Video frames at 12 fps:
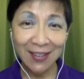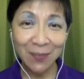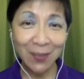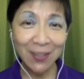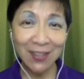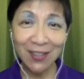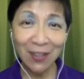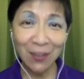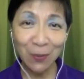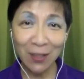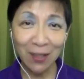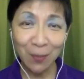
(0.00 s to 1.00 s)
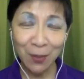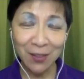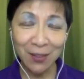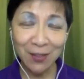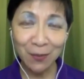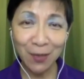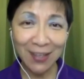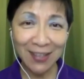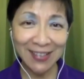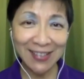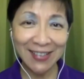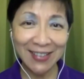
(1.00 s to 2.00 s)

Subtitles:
but it's not what the person wants.